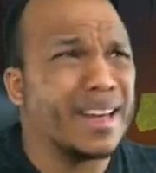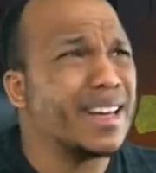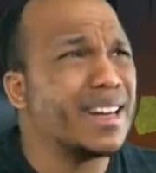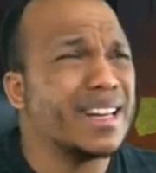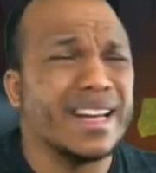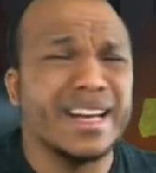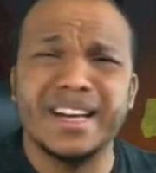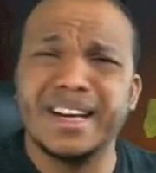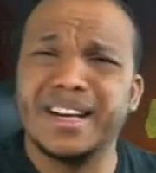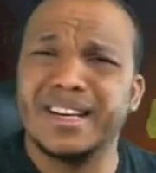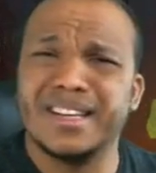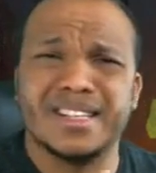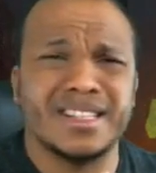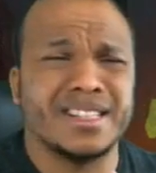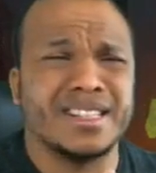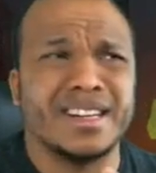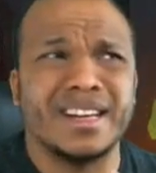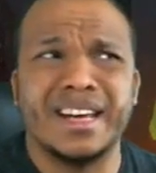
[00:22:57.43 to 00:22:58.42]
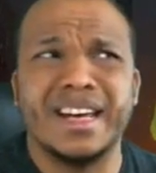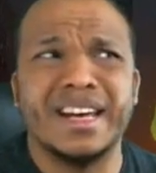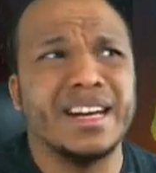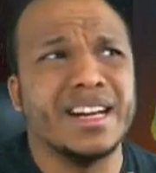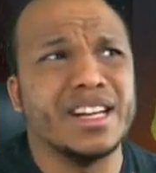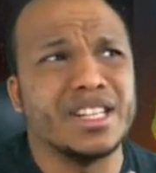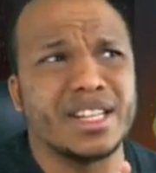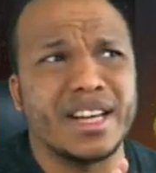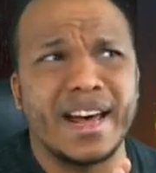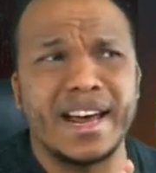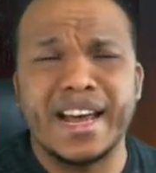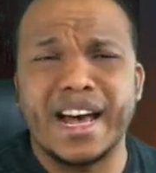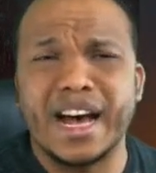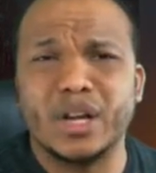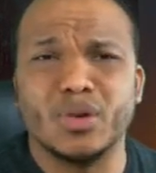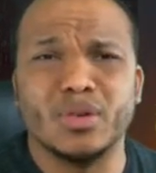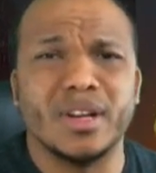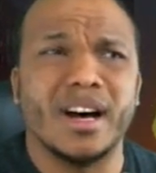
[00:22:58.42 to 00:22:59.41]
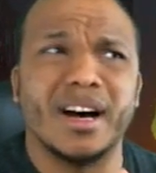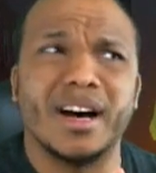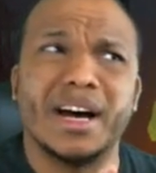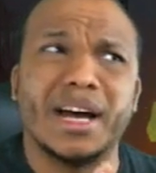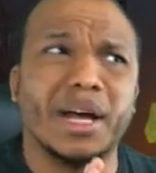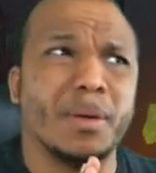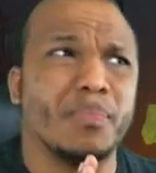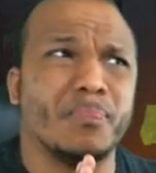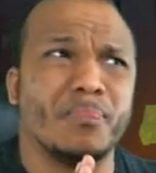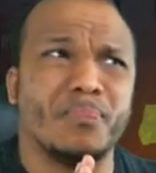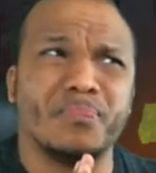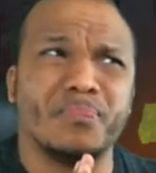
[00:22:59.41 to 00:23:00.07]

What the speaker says: It is an add-on I